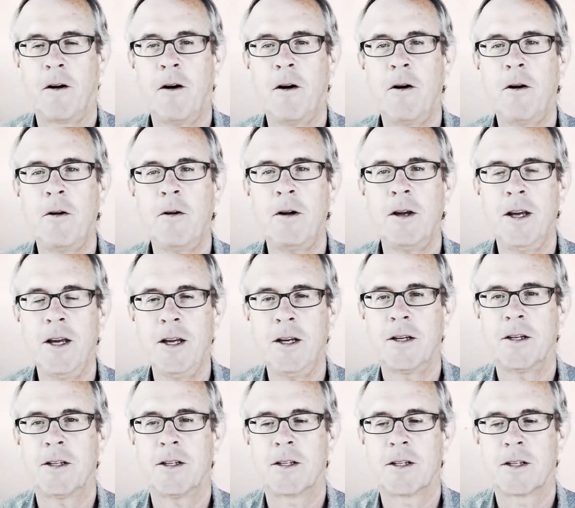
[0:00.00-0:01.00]
All
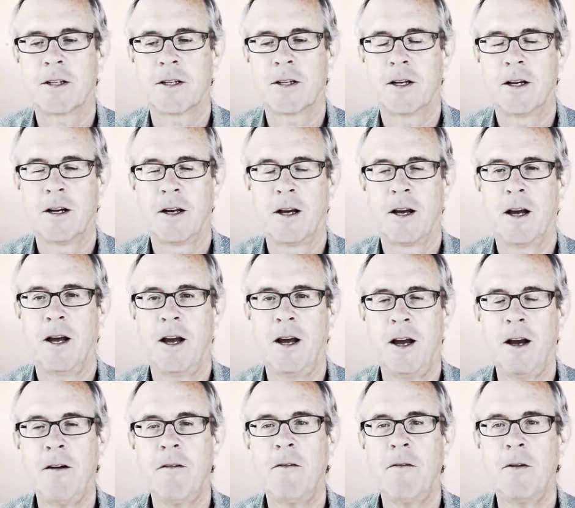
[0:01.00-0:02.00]
is
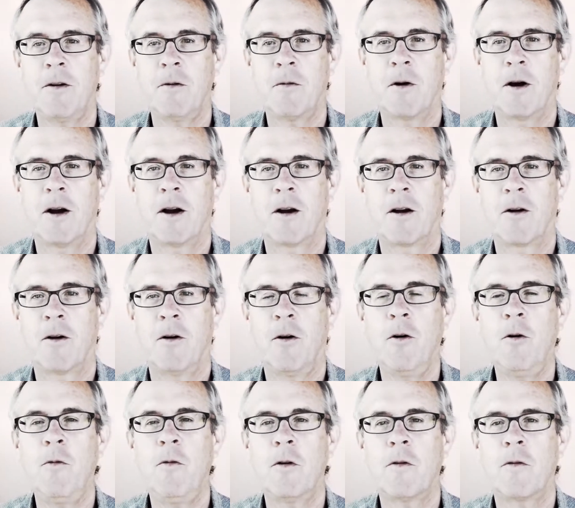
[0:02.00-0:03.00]
everywhere
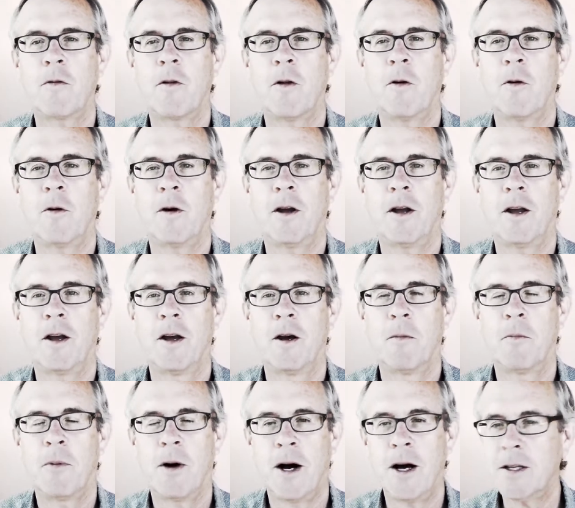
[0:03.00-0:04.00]
overflowing
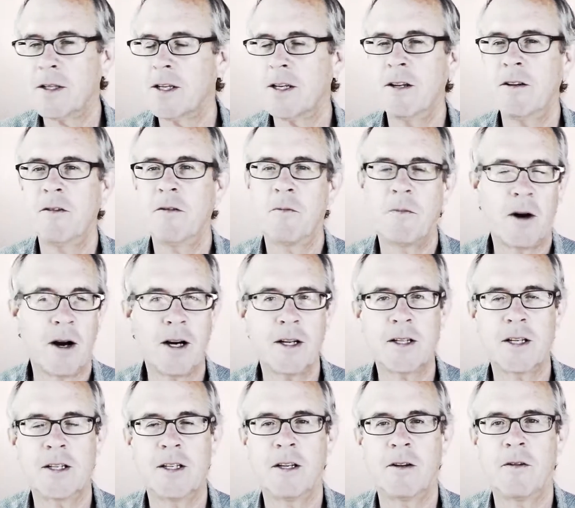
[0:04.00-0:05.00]
positive
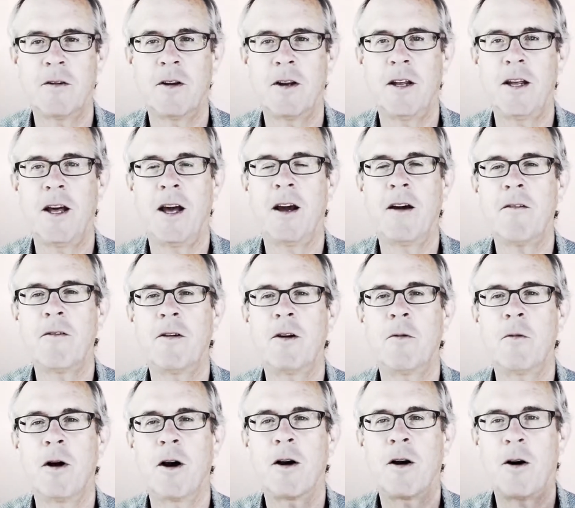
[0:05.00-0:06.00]
positivity,
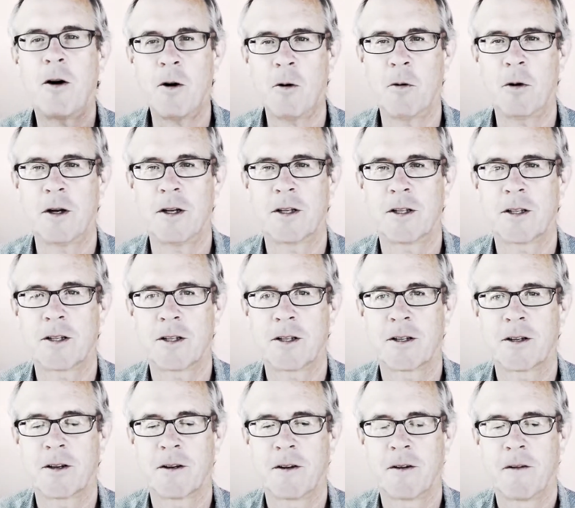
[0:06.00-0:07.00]
everywhere,
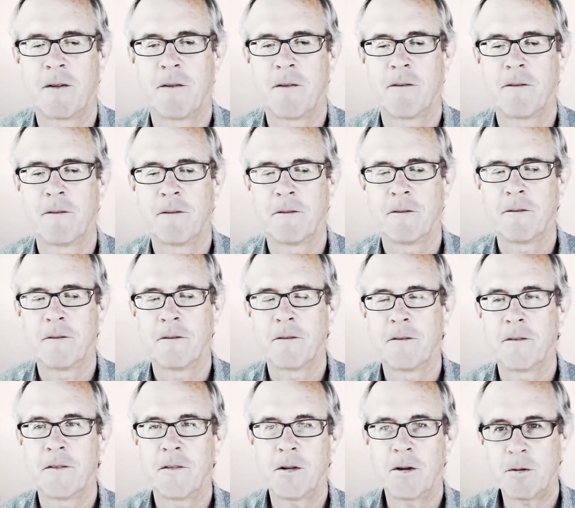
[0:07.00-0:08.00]
always.
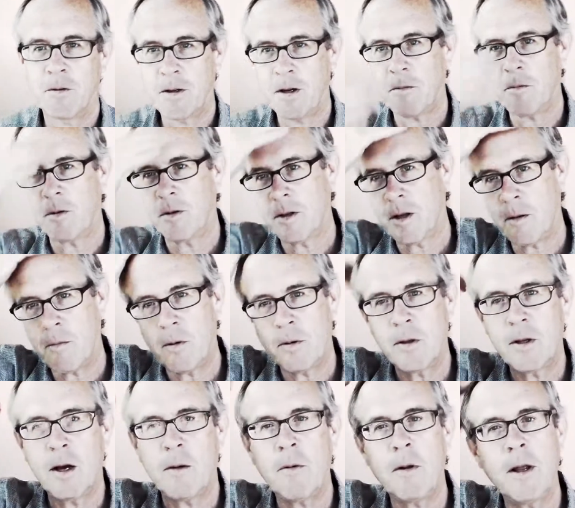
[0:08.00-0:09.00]
Now,
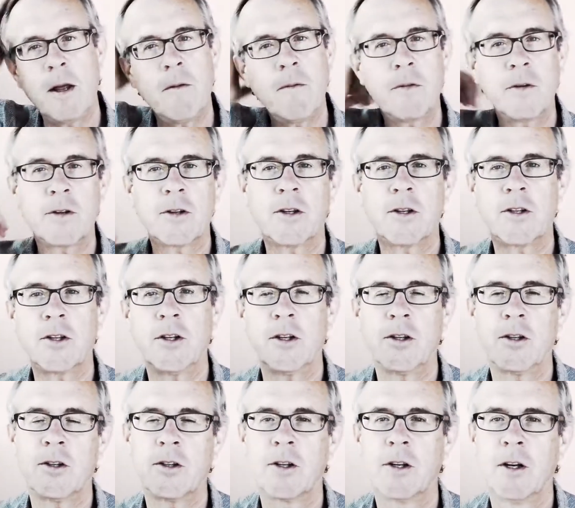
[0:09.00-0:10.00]
double emphasis
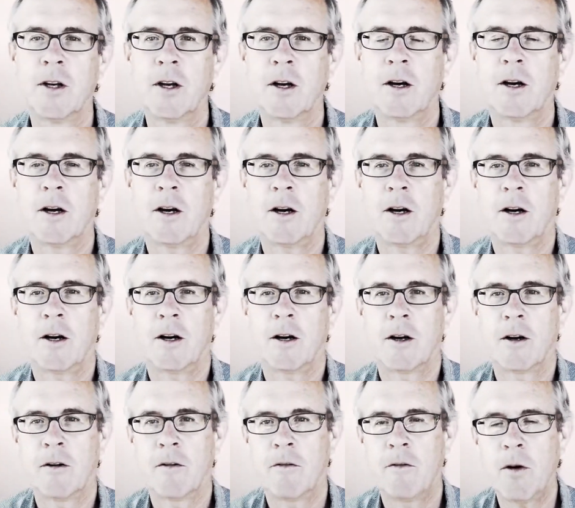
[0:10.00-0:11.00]
is
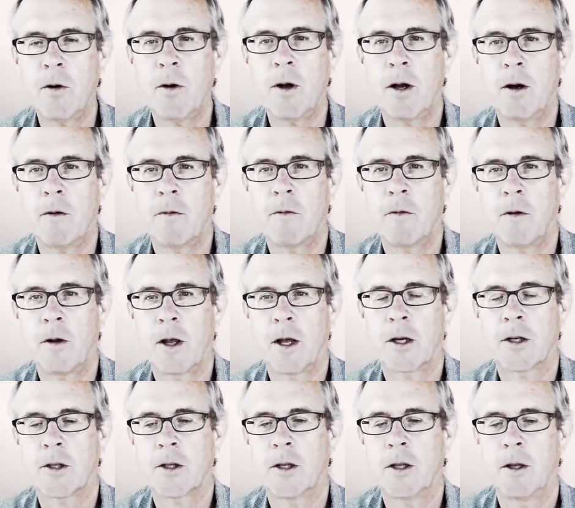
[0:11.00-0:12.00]
very helpful,
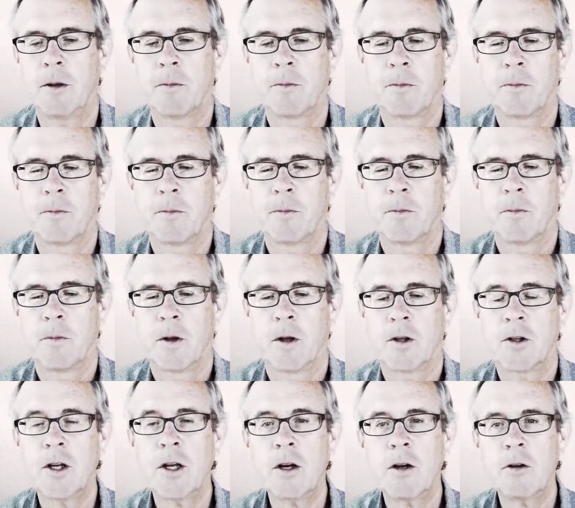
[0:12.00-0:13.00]
actually.
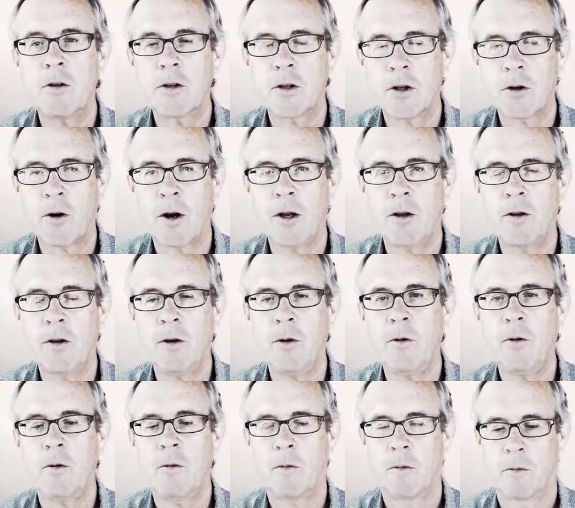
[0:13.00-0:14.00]
Single's great
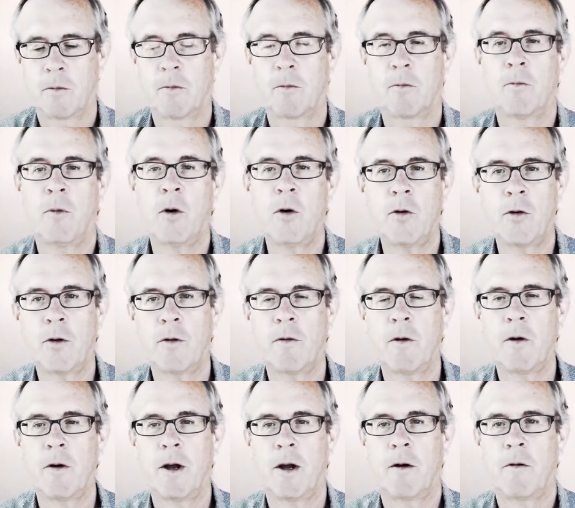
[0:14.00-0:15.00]
too. Both
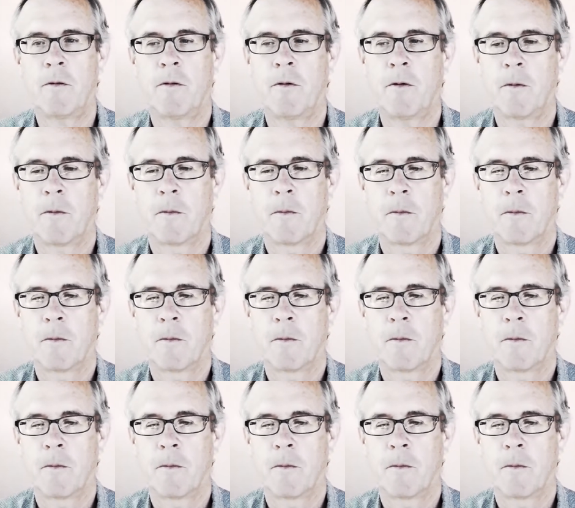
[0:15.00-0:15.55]
are very helpful.